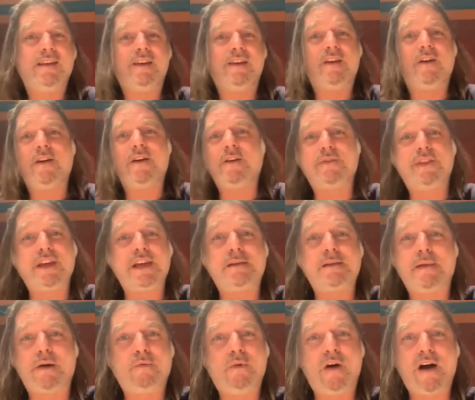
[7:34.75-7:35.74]
You know, I don't think
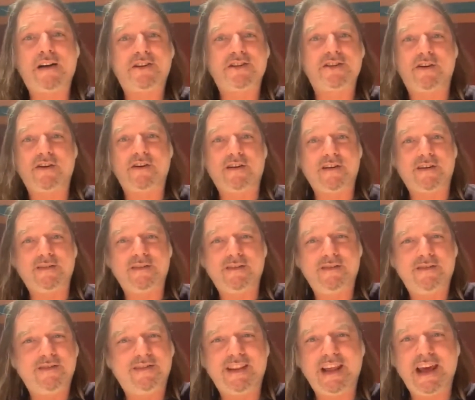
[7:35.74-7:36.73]
about rock star
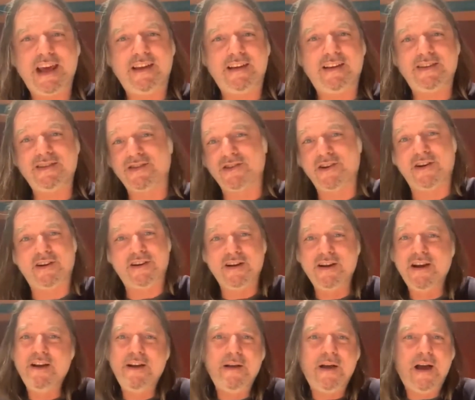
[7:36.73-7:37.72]
things, or
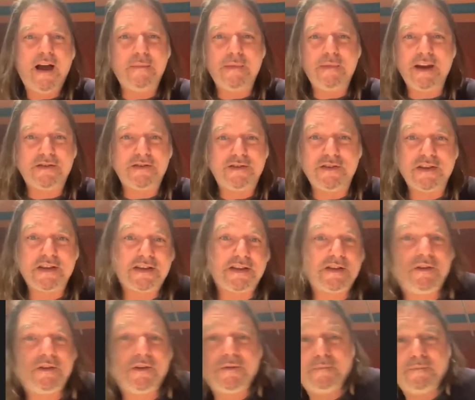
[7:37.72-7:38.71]
I'm gonna do this
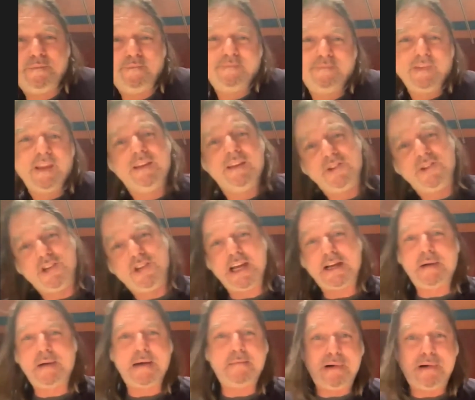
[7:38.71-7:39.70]
little
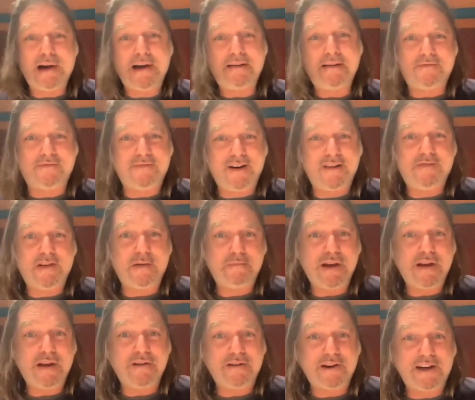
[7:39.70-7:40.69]
shake my butt in front of a
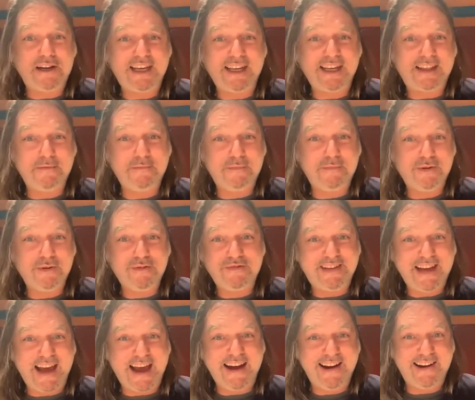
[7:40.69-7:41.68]
mirror and get the
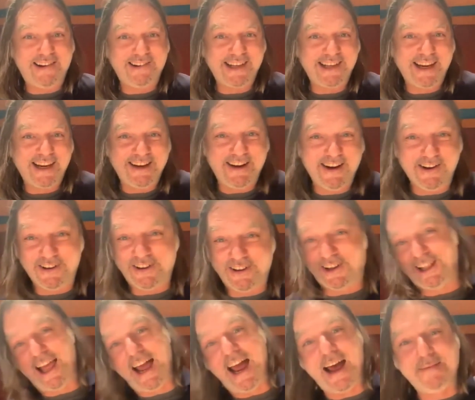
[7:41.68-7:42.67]
move down, you know,
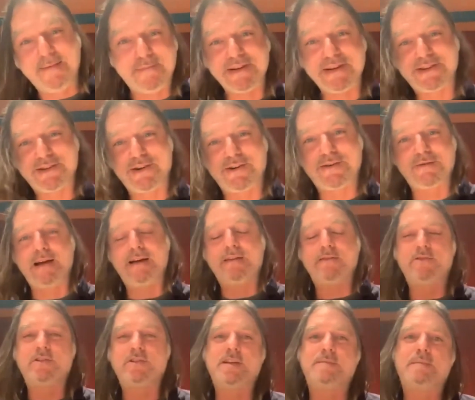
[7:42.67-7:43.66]
clap and turn
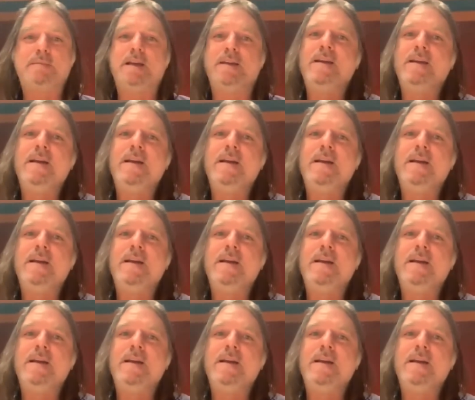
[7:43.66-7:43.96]
around or something.